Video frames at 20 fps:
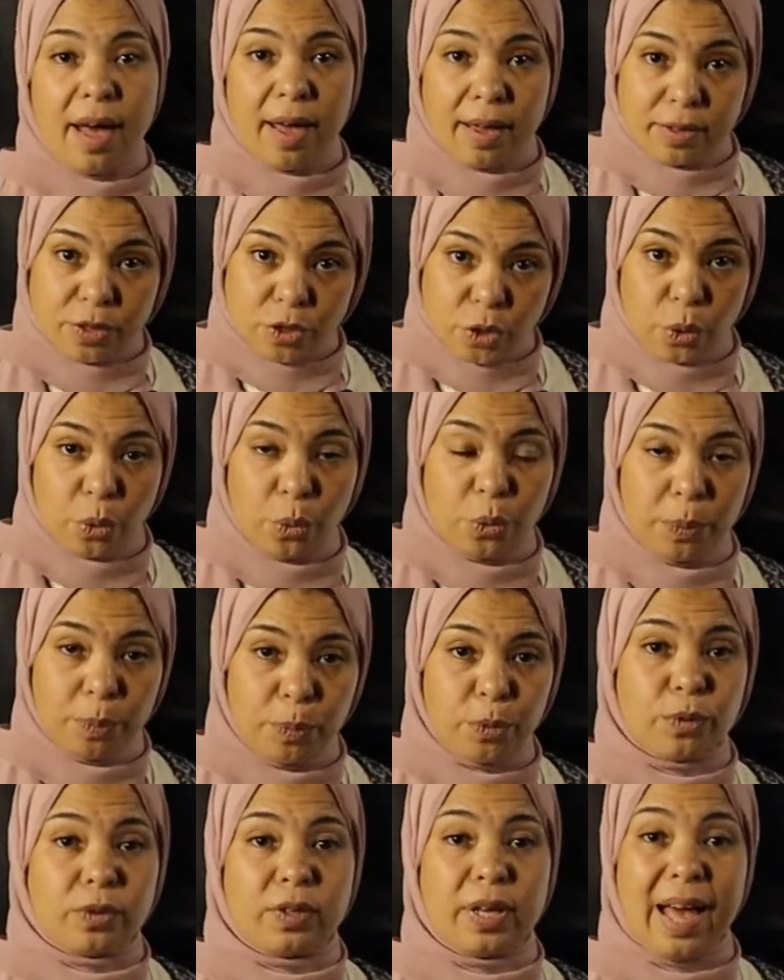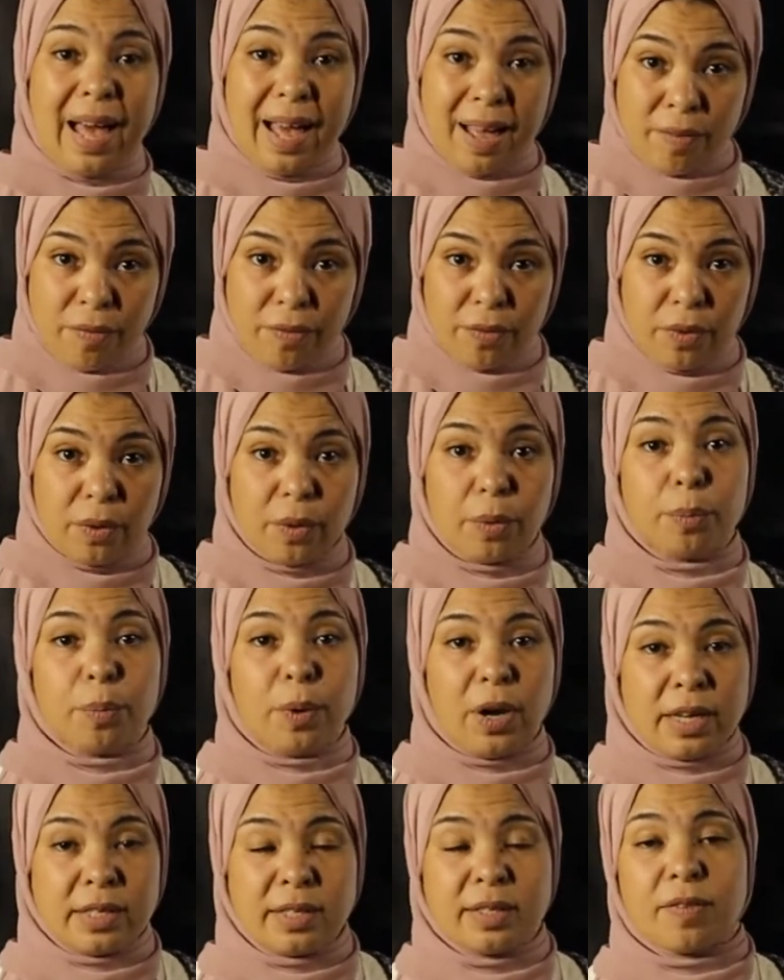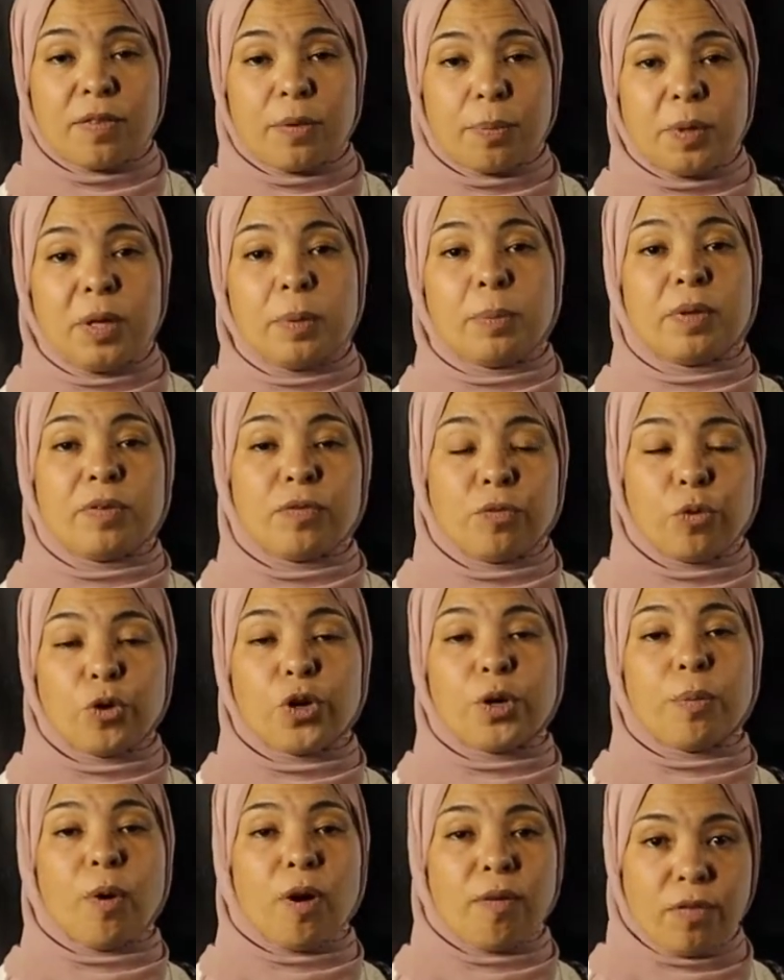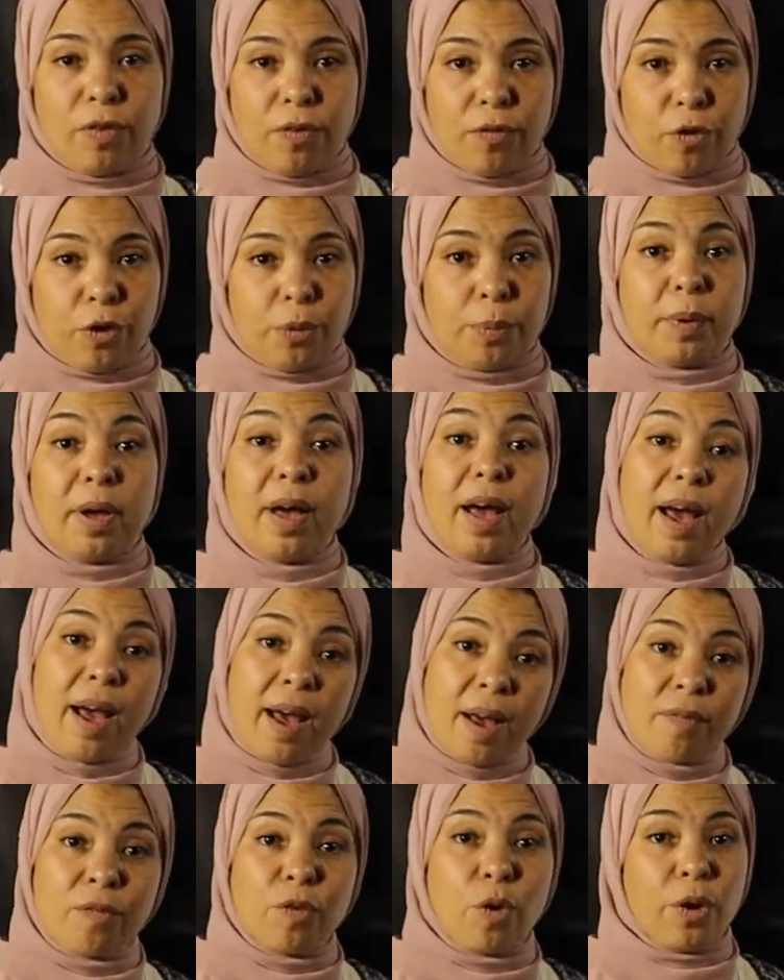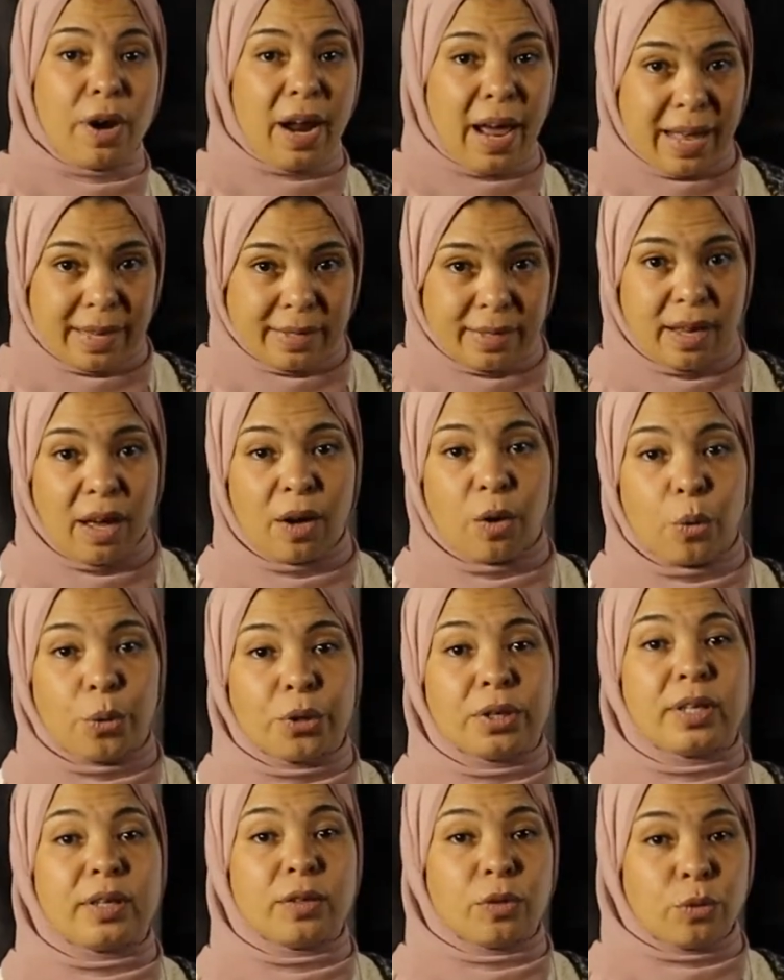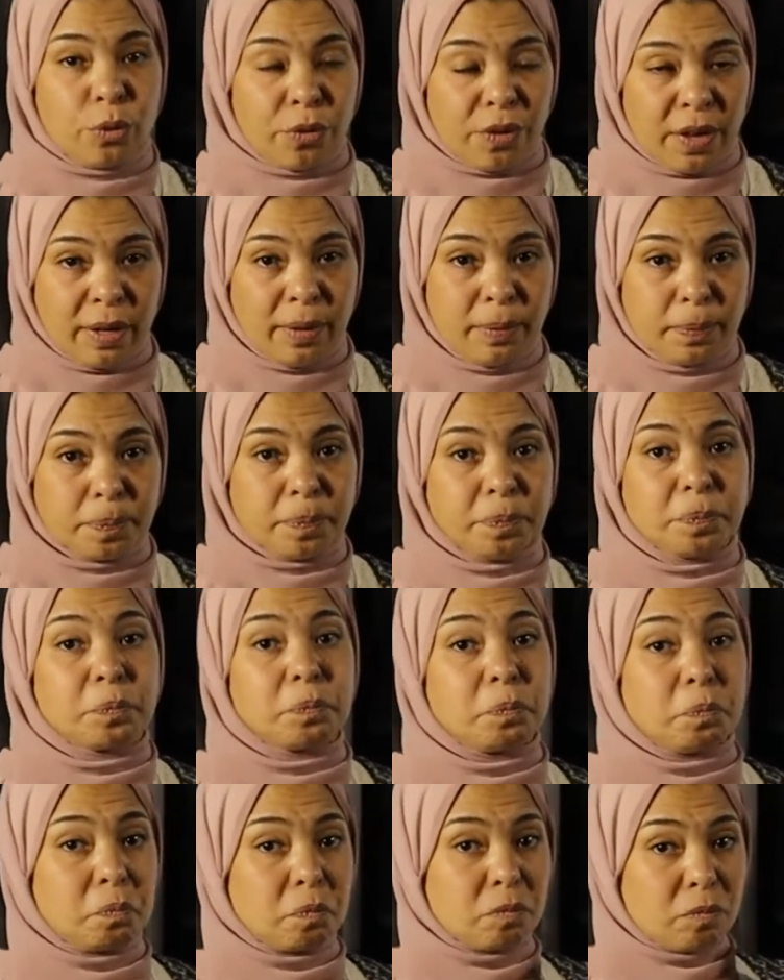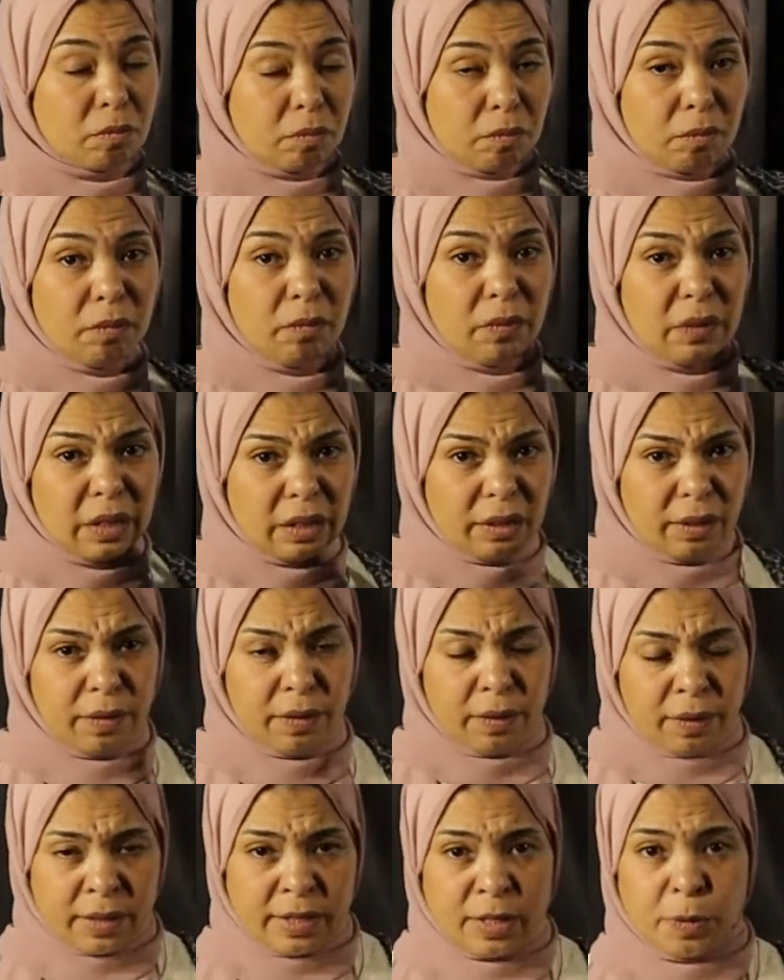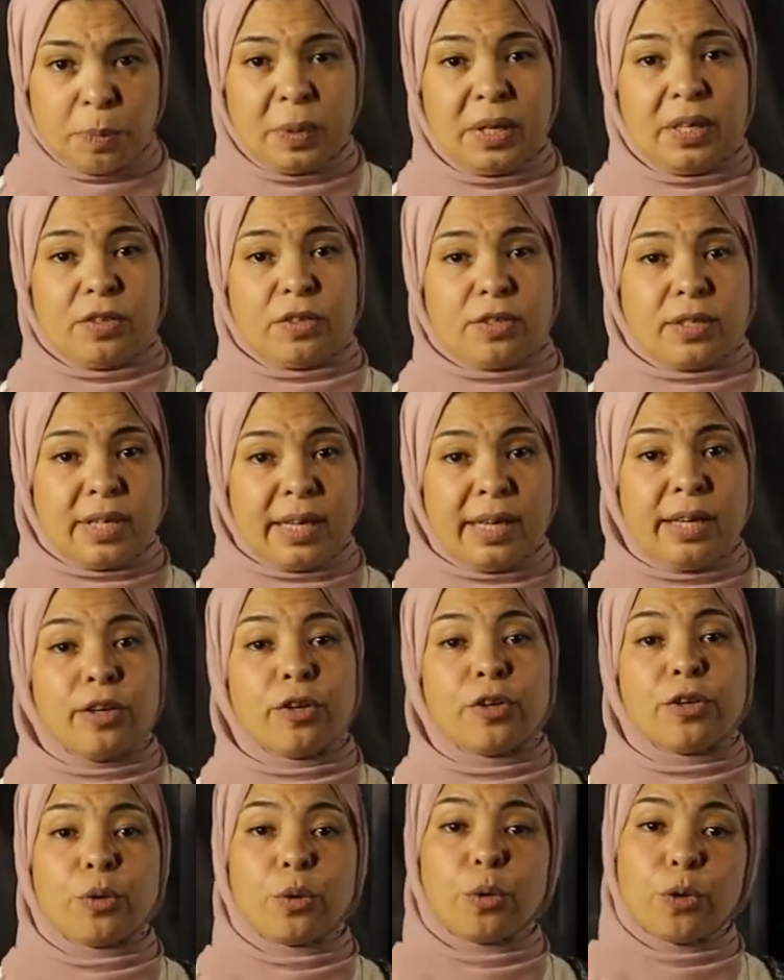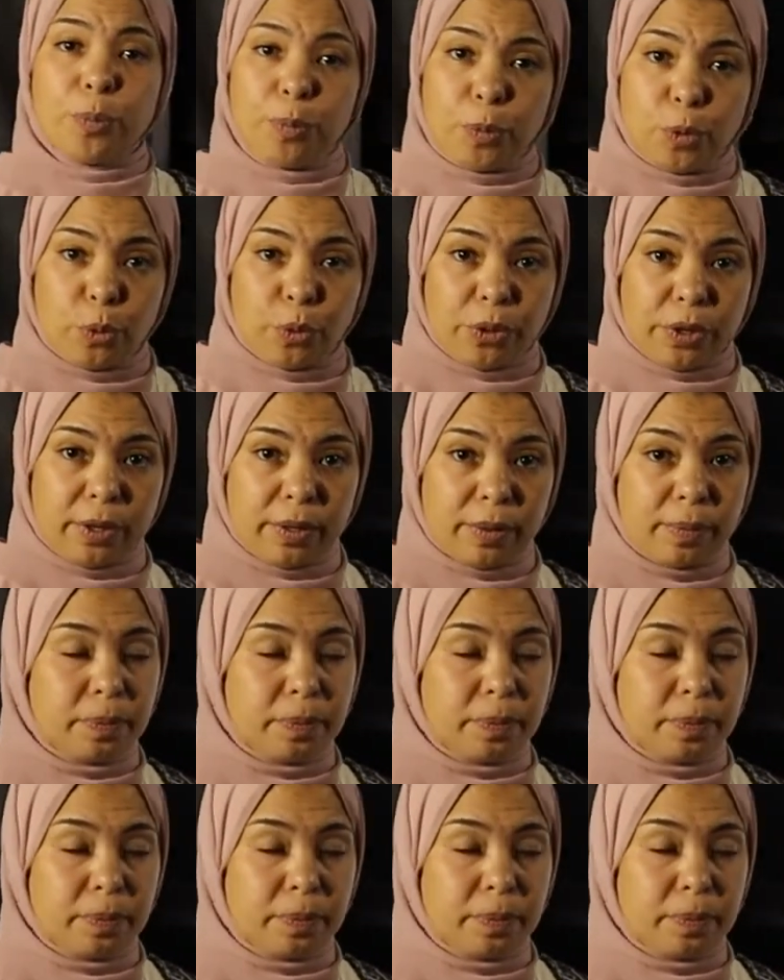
So we put have plus the PP form of the verb, have or has, according to the speaker, singular or plural.